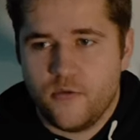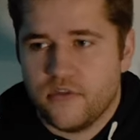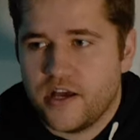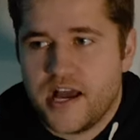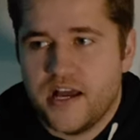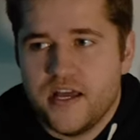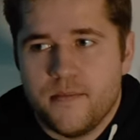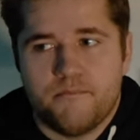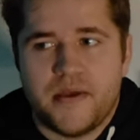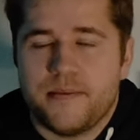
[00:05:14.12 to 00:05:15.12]
that
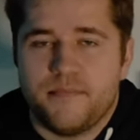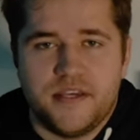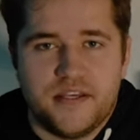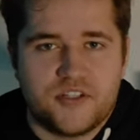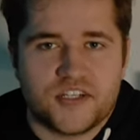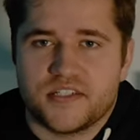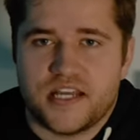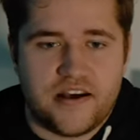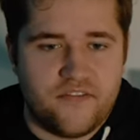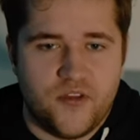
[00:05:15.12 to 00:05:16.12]
maybe doesn't
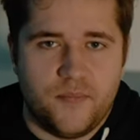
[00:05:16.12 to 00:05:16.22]
have